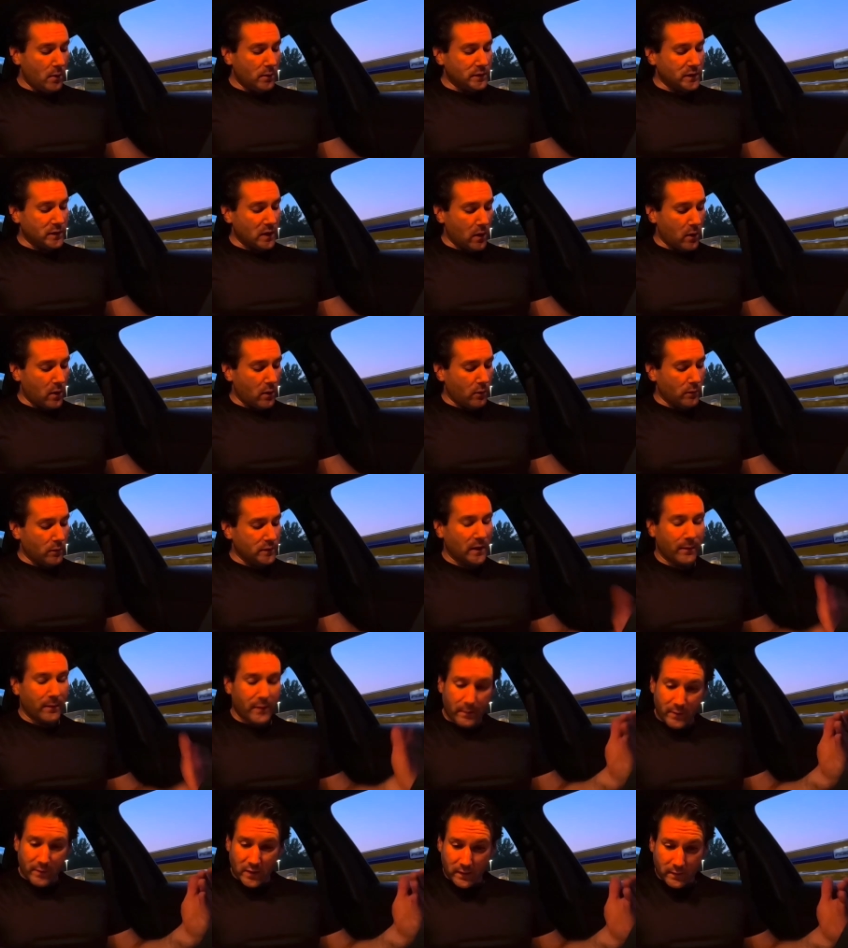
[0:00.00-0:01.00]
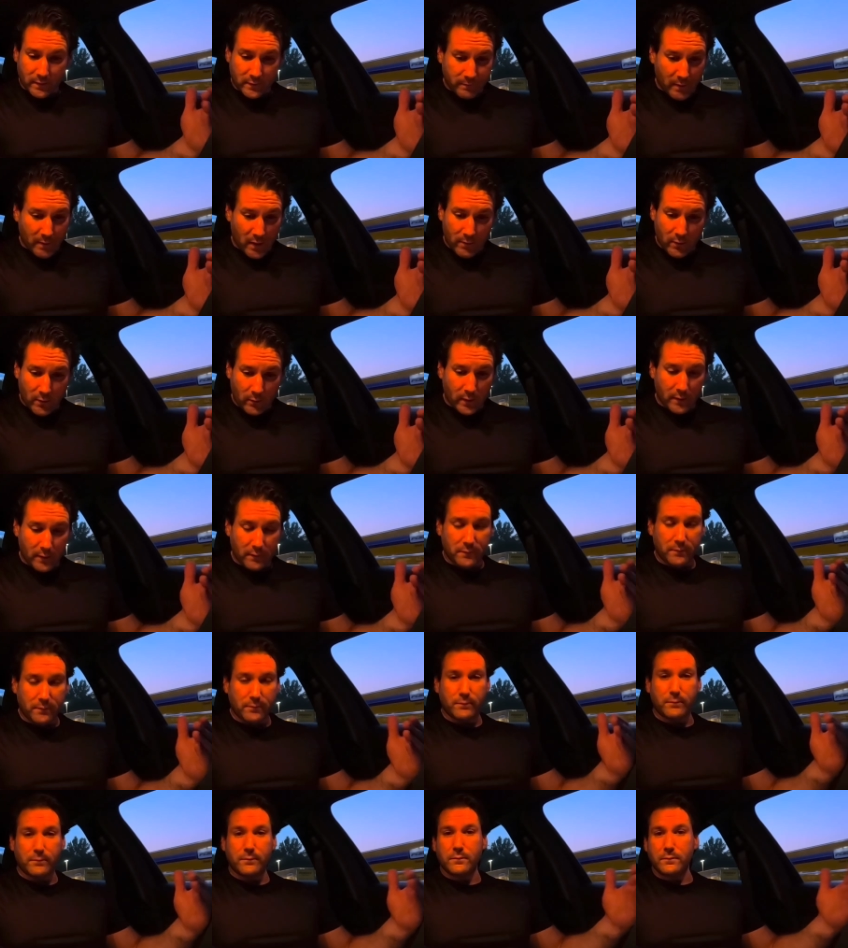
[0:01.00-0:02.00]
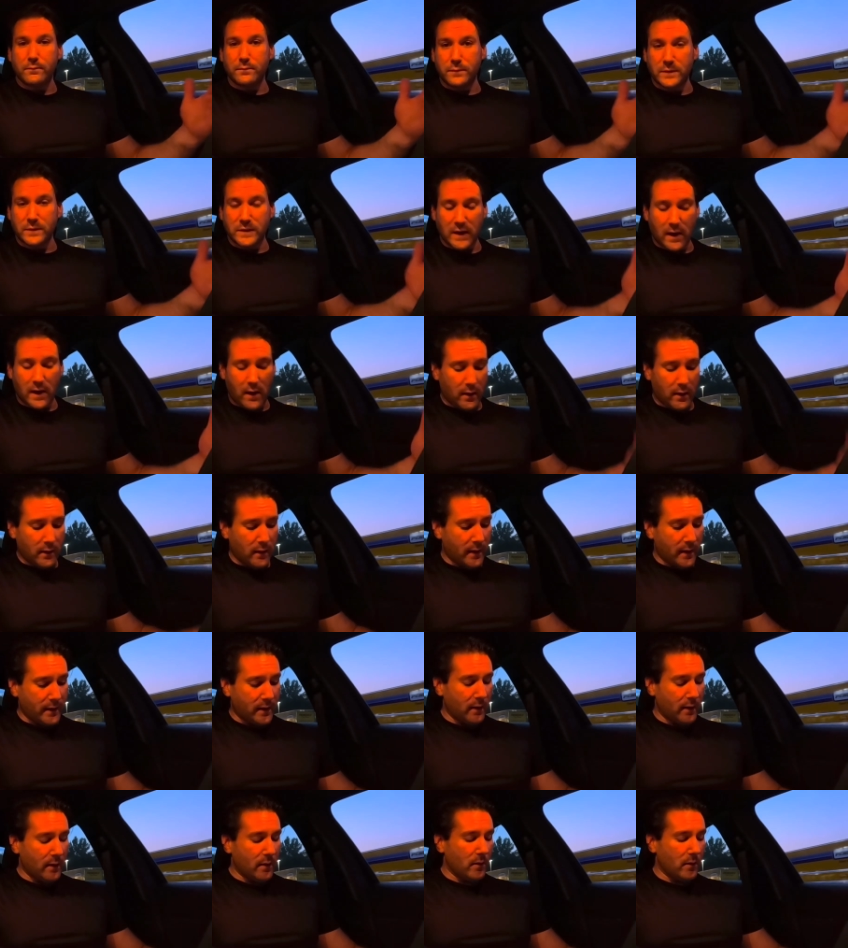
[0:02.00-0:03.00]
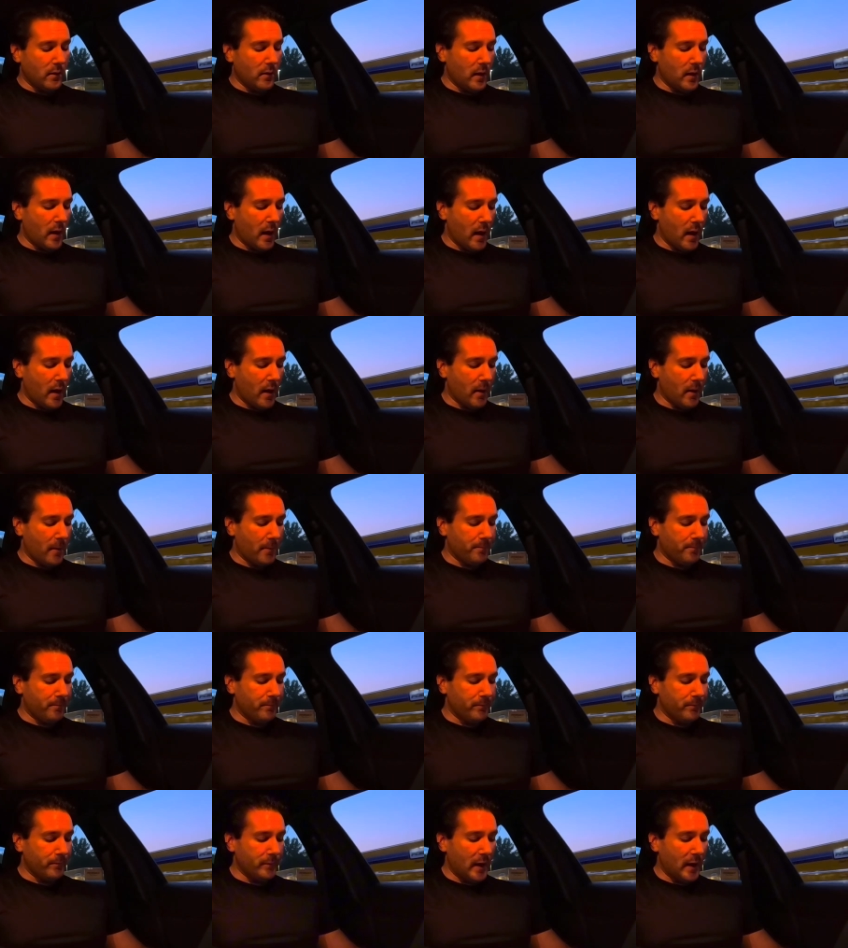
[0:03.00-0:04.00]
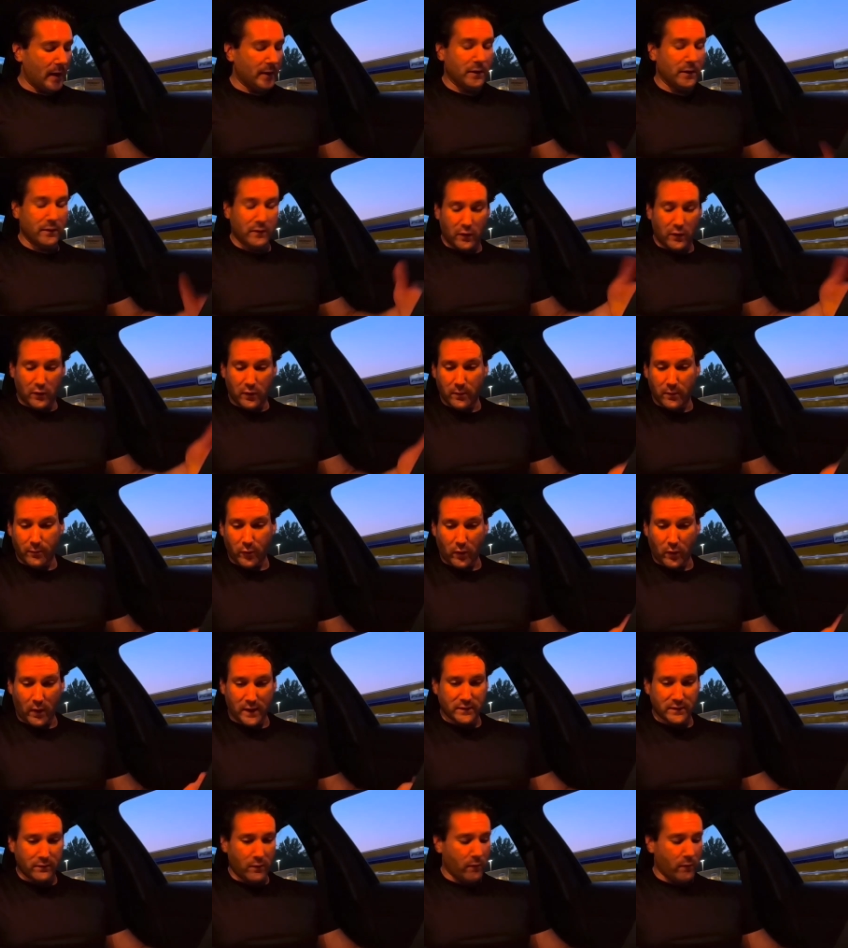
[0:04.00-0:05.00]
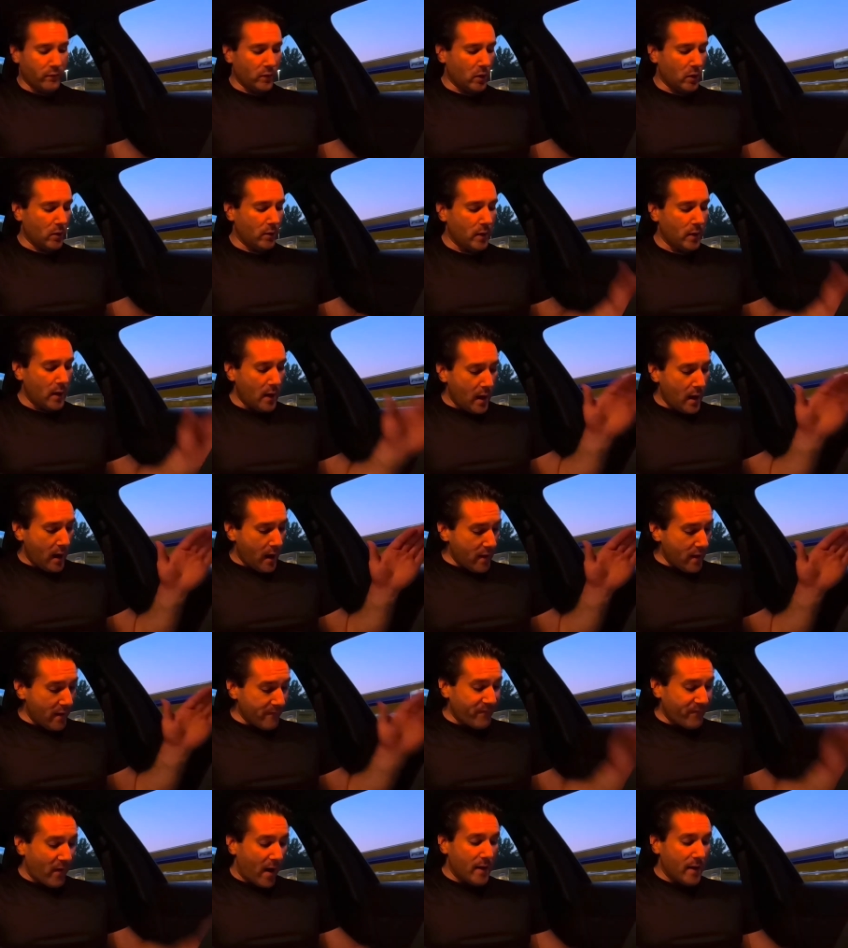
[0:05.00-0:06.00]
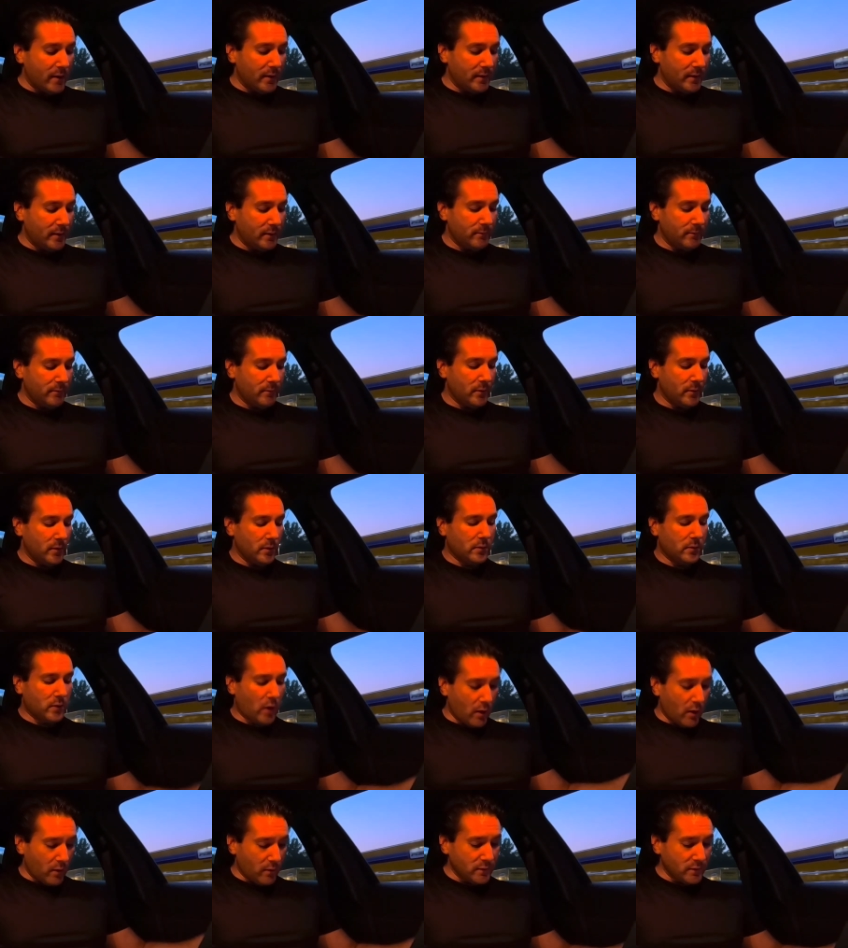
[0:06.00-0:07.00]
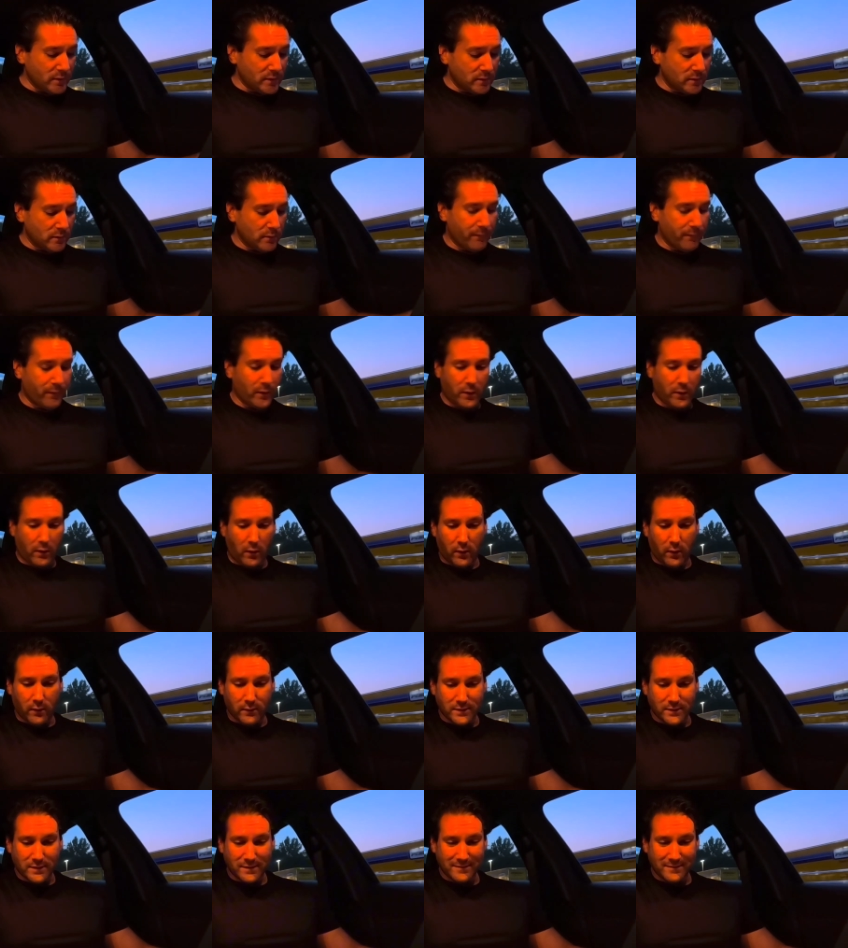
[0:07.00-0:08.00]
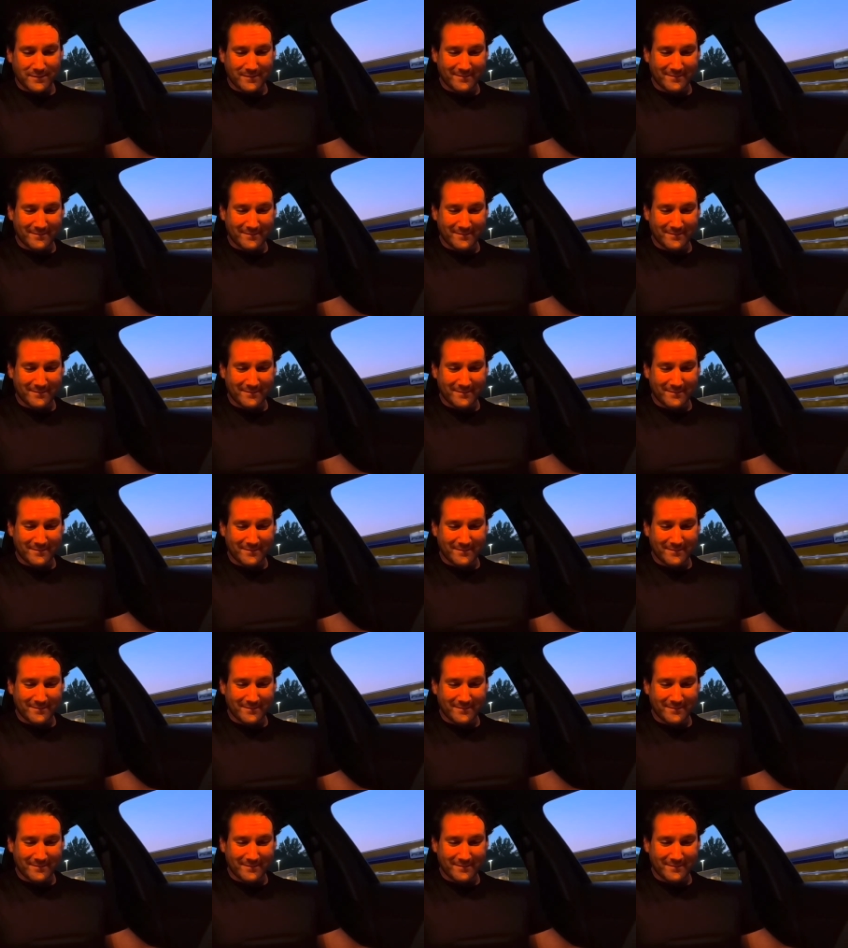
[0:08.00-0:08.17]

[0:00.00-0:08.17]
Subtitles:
So something I'm going to experiment with, see how I like it, and continue to progressive overload. And then finally, curls for the girls.